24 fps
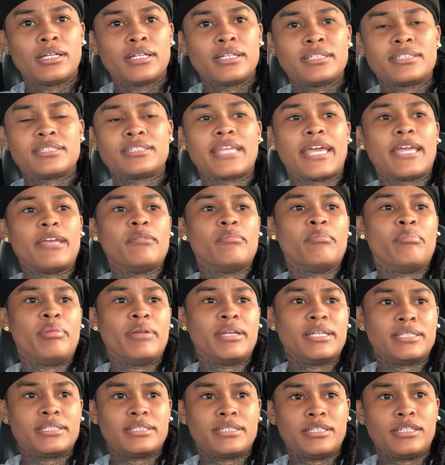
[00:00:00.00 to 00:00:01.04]
stay
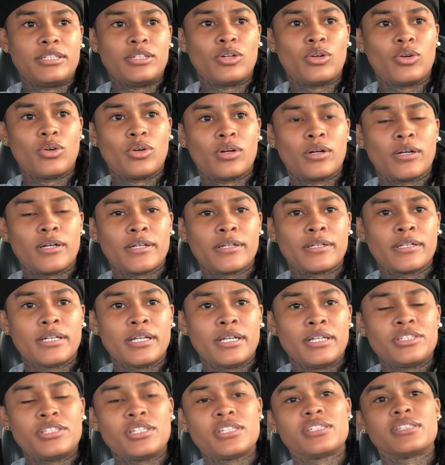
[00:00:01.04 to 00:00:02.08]
busy or
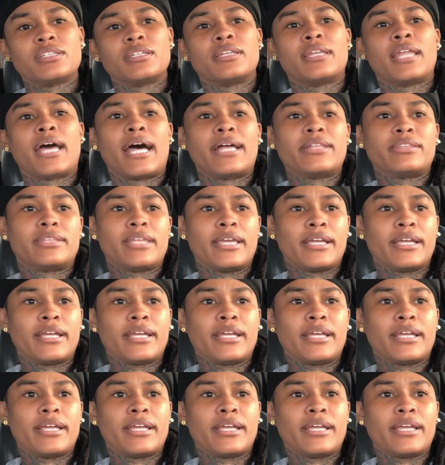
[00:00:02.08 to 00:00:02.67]
just to not